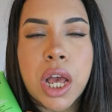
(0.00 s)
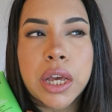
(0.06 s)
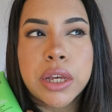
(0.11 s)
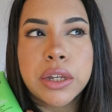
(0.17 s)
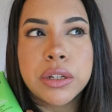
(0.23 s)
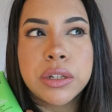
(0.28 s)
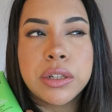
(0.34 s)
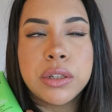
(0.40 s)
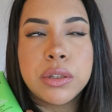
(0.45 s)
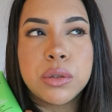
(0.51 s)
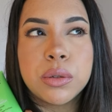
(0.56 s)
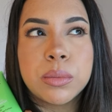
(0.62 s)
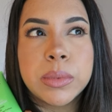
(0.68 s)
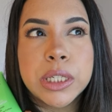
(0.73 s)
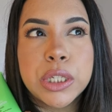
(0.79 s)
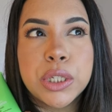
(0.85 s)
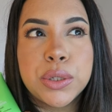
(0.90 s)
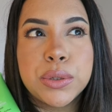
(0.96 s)
I
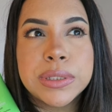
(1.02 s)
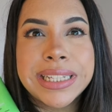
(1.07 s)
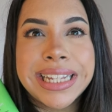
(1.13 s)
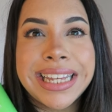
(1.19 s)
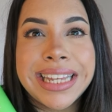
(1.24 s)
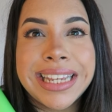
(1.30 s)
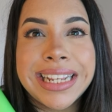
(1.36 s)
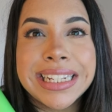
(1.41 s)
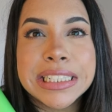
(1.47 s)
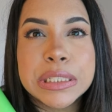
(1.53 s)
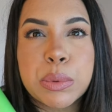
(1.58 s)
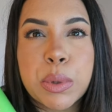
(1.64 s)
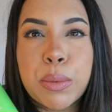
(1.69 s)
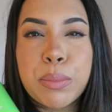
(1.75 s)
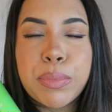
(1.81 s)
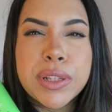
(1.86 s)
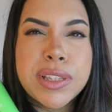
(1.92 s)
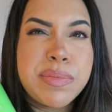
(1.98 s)
normally use the Inkylist
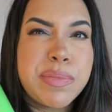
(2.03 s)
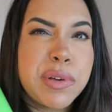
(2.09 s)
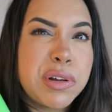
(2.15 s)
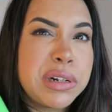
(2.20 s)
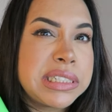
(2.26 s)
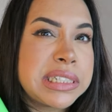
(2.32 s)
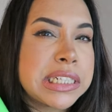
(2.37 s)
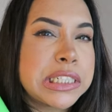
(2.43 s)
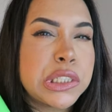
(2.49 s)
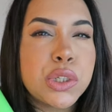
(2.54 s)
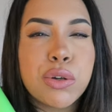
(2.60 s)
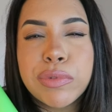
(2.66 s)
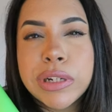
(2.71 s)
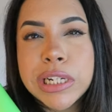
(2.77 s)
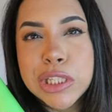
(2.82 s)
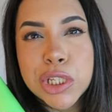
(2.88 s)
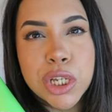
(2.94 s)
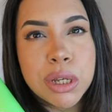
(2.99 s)
one, but to be honest, it's not
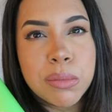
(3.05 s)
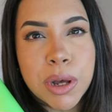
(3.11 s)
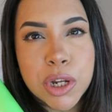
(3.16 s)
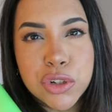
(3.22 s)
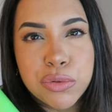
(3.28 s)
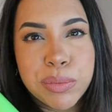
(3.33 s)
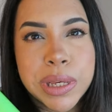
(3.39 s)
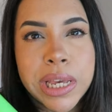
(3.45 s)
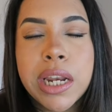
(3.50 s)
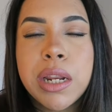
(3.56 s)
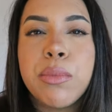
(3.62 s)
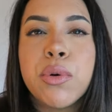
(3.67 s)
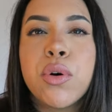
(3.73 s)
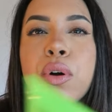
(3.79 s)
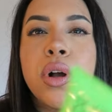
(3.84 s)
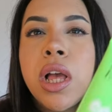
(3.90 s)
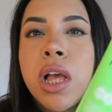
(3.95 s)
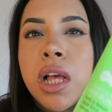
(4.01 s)
really doing much for me
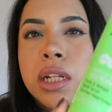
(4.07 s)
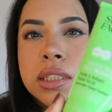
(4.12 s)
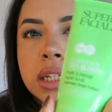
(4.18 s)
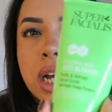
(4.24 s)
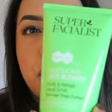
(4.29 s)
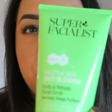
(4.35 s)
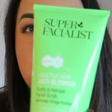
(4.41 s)
anymore. So